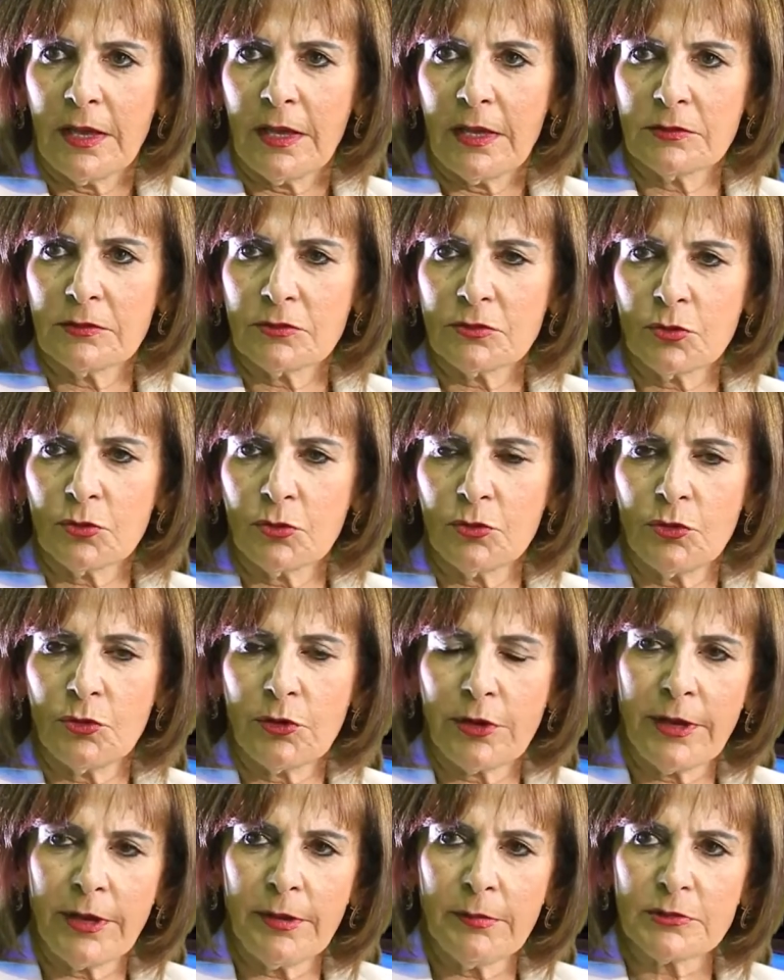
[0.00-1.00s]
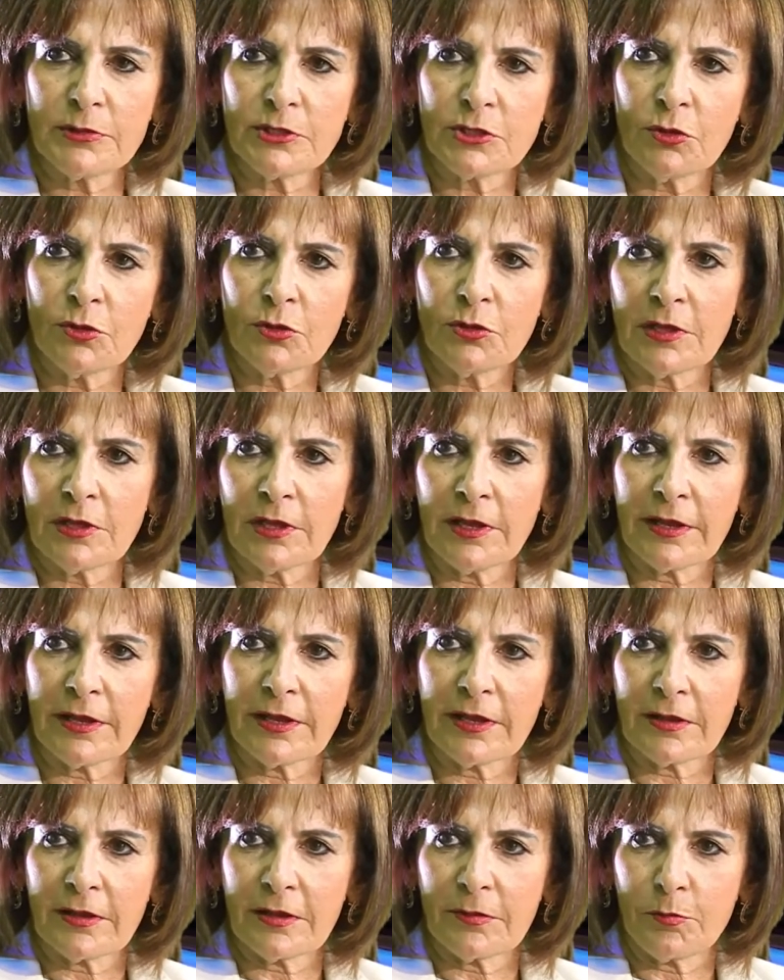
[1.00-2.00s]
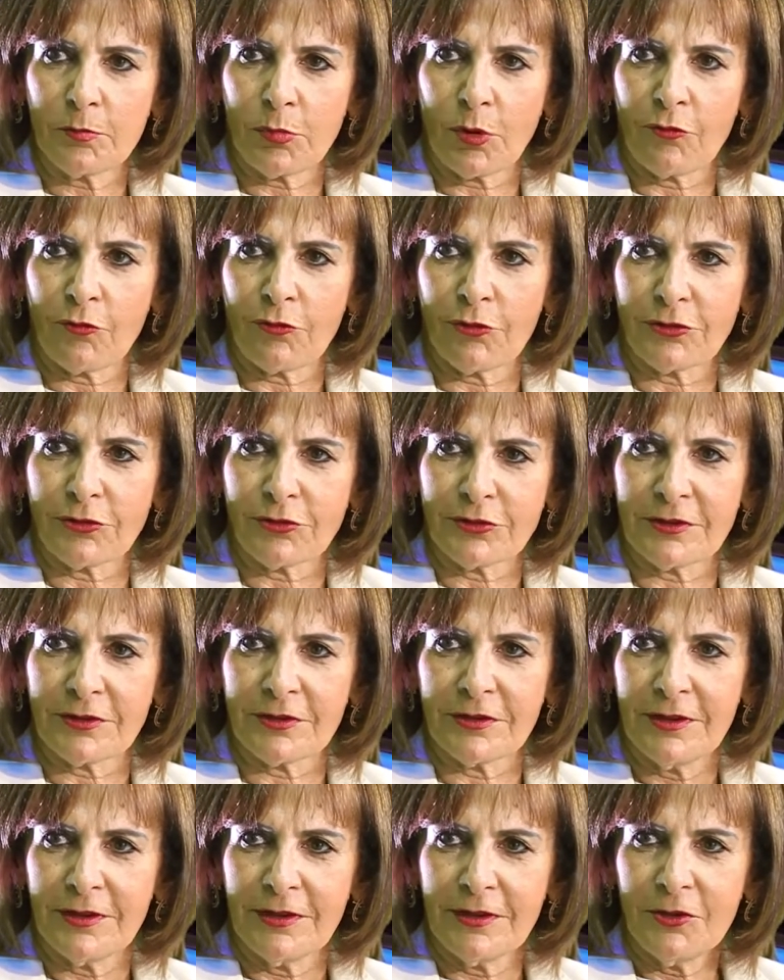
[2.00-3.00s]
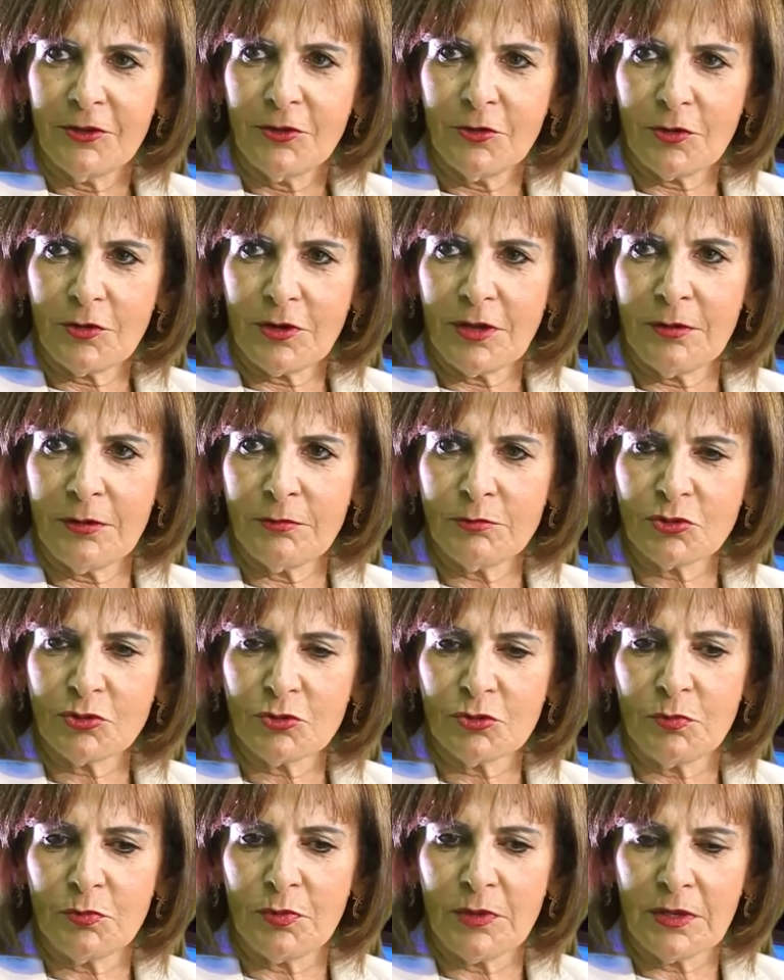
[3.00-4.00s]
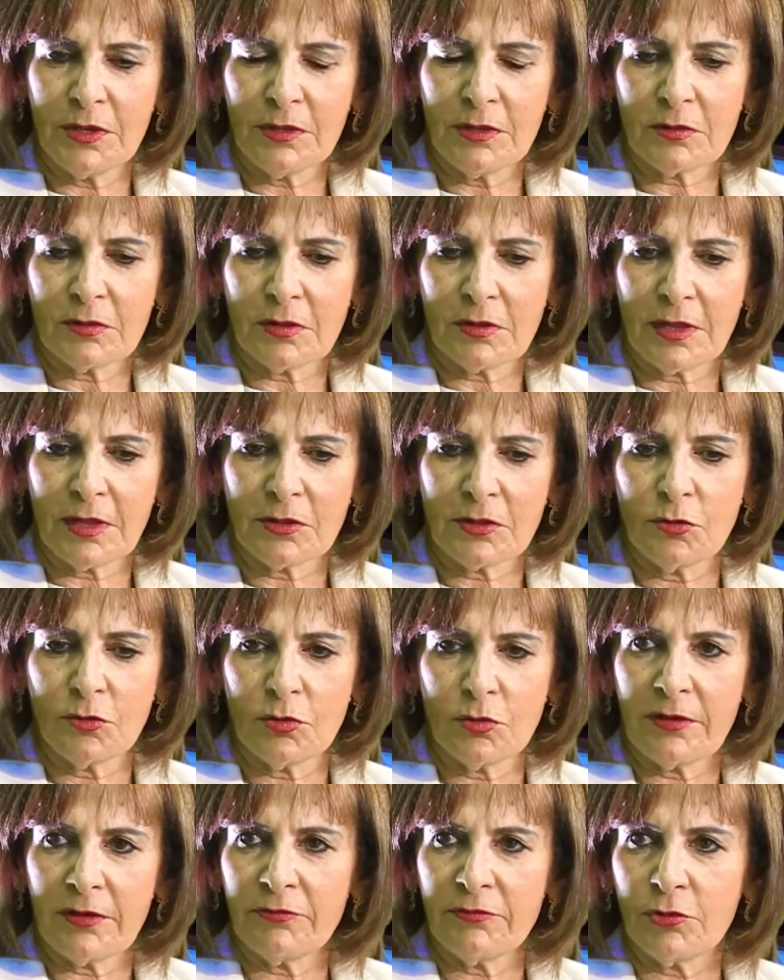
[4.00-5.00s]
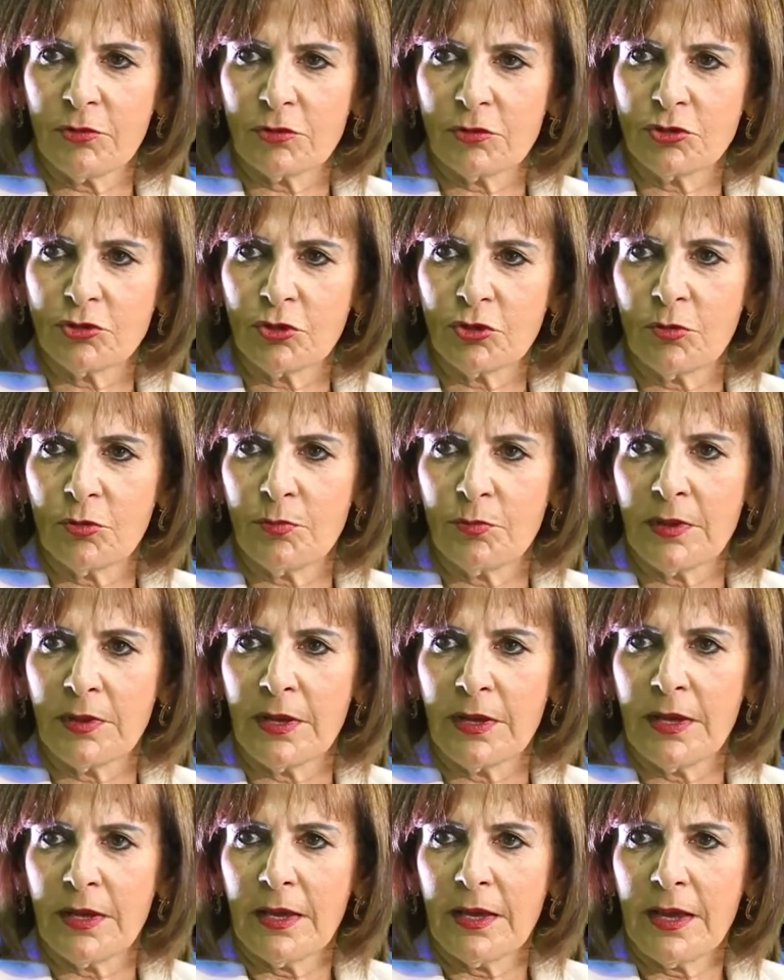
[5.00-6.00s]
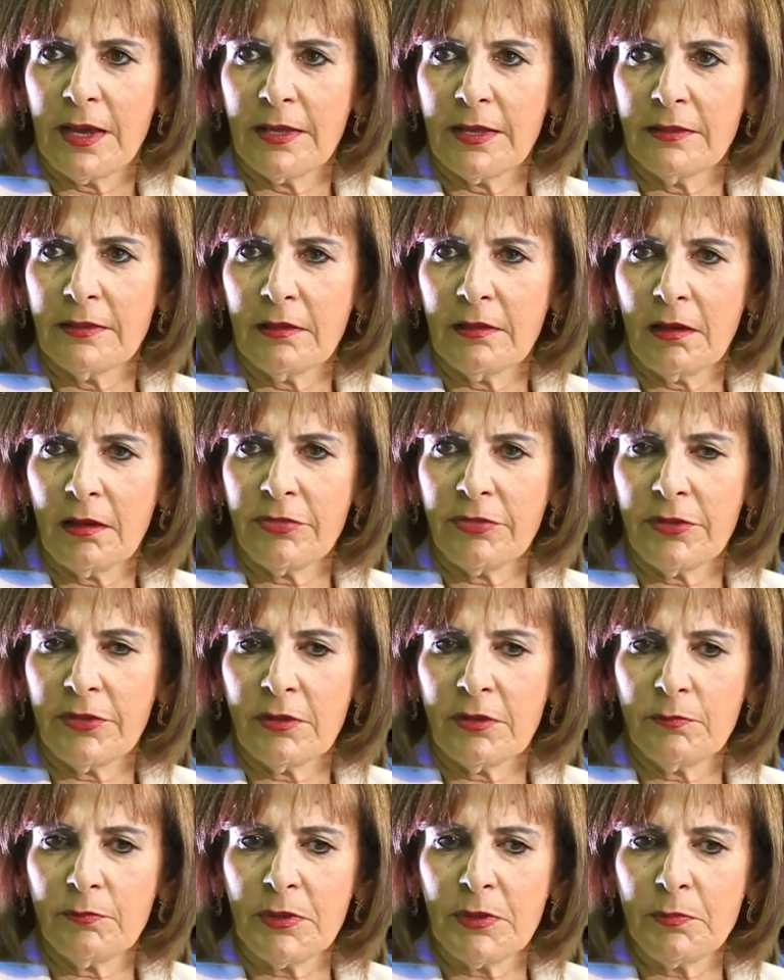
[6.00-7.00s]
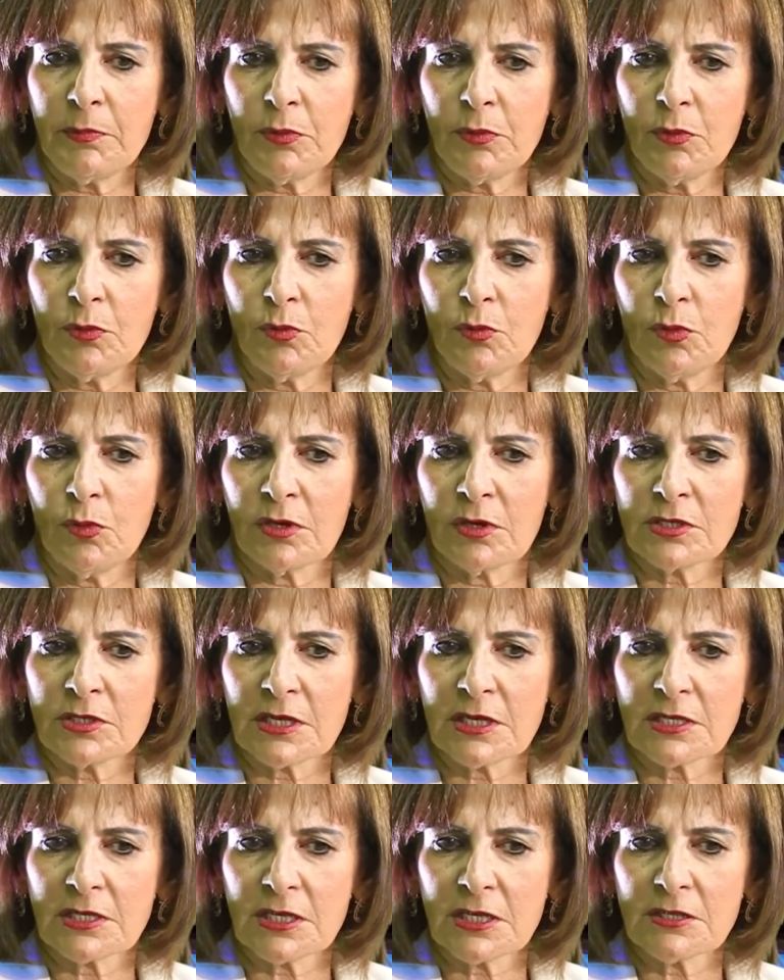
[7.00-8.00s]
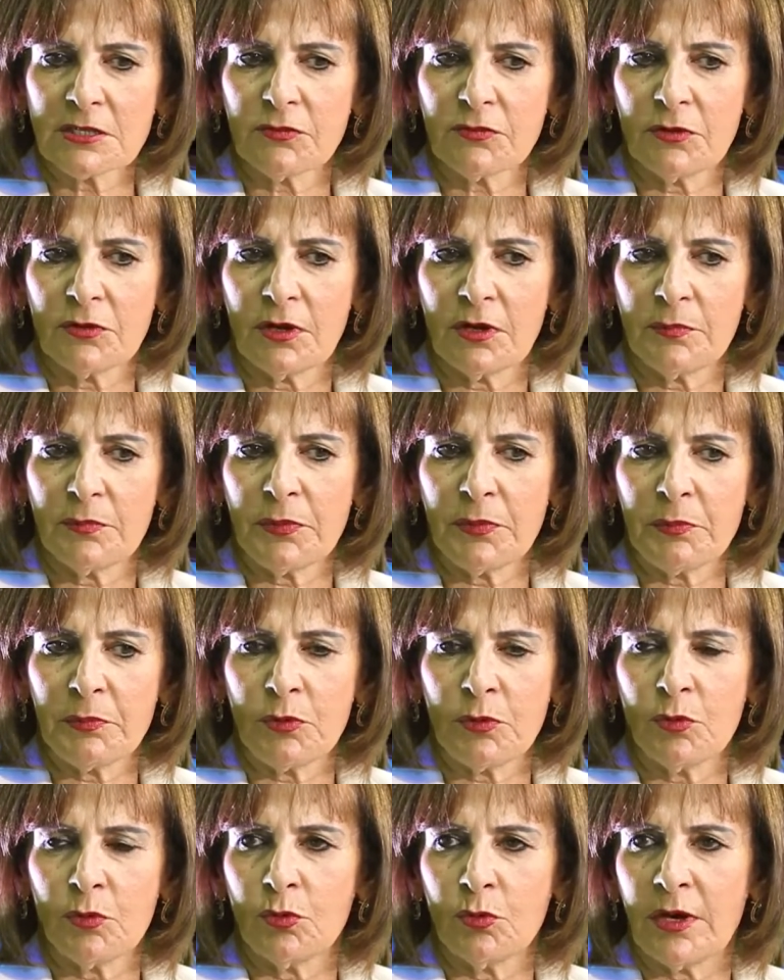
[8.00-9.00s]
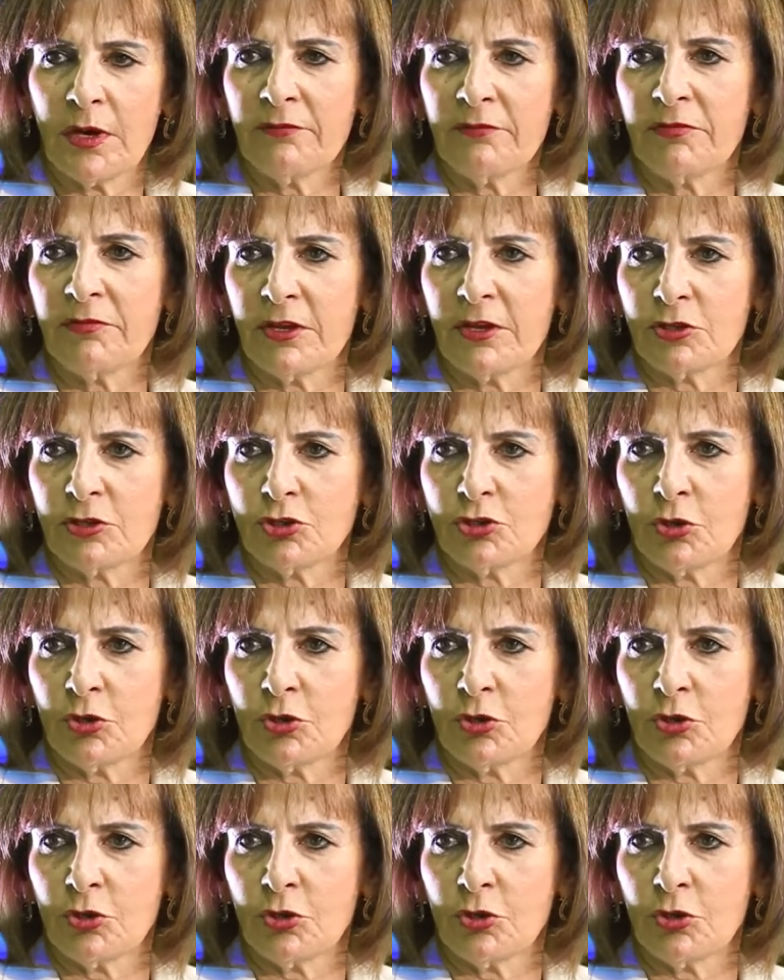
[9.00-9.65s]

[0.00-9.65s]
And so your aim is not like a profit. Your aim should be that you love your job. And I think people who are successful are people who love their